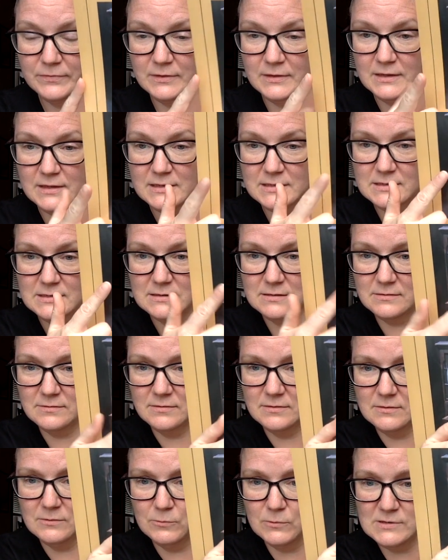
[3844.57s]
This
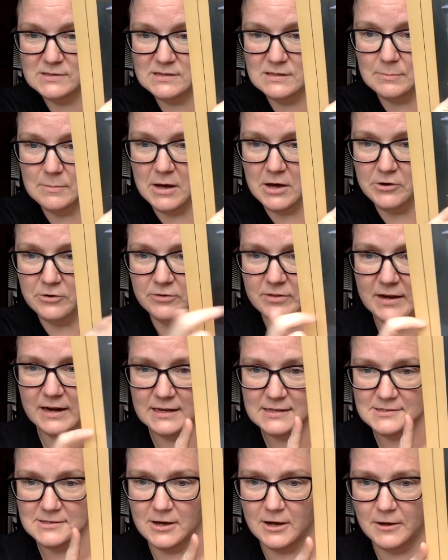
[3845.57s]
was the model that I
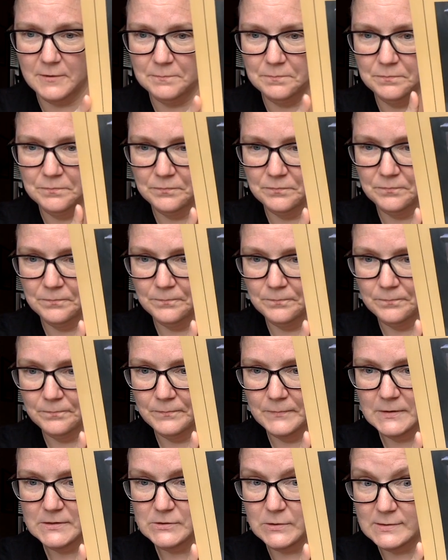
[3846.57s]
saw.
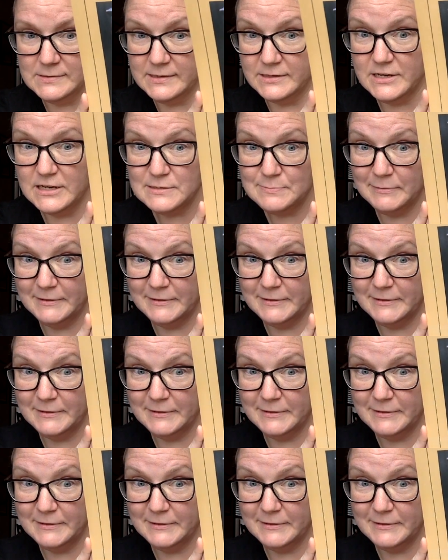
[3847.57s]
So I said, yes,